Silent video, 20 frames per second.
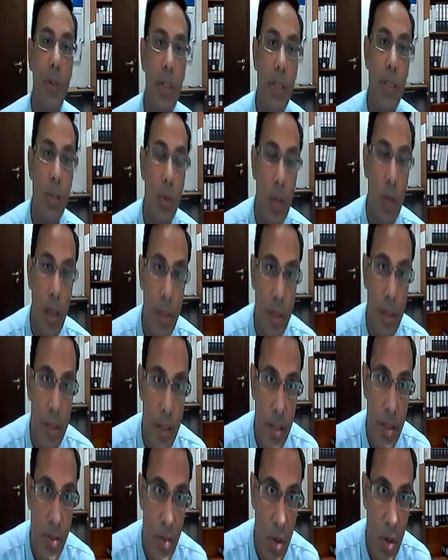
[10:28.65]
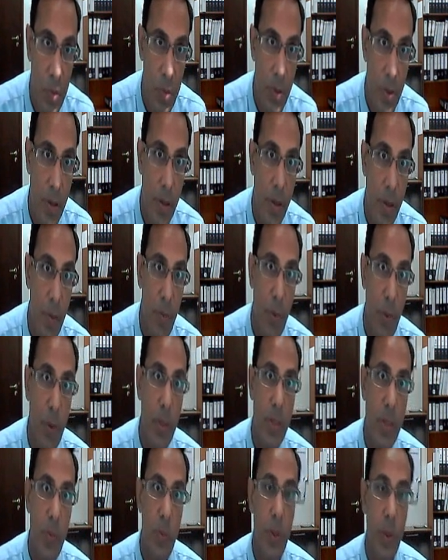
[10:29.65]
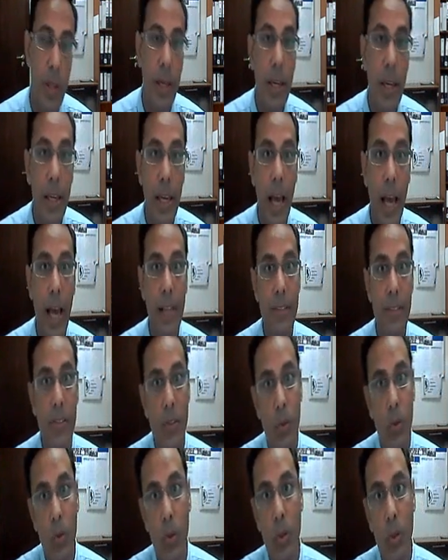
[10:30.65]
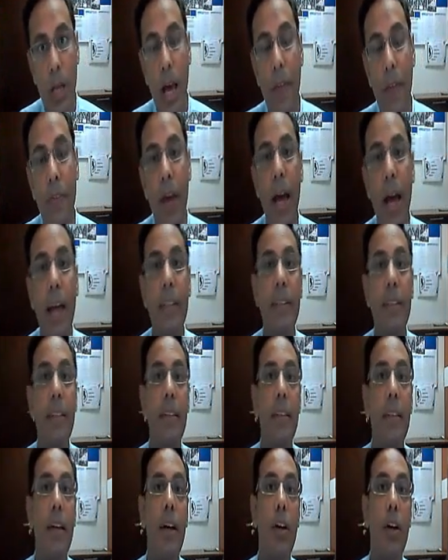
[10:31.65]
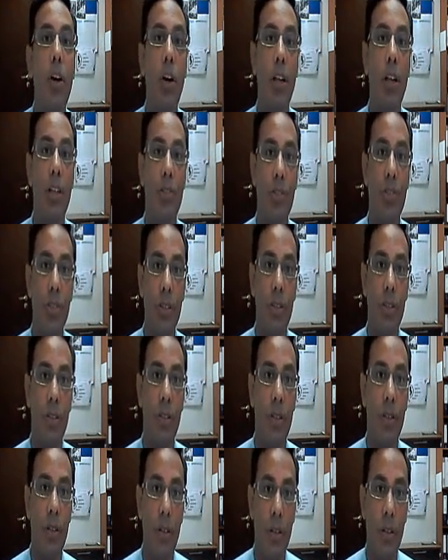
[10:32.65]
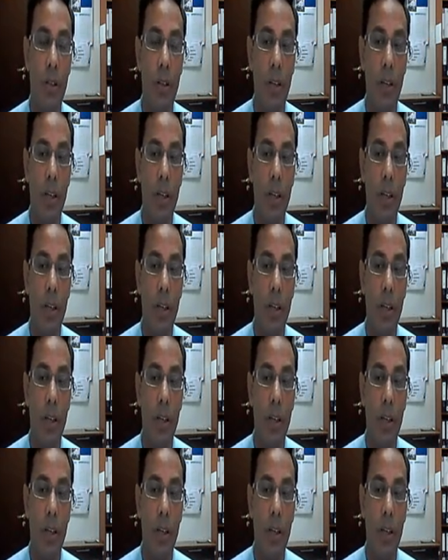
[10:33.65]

The boys, look at this example. The boys play at school and at college.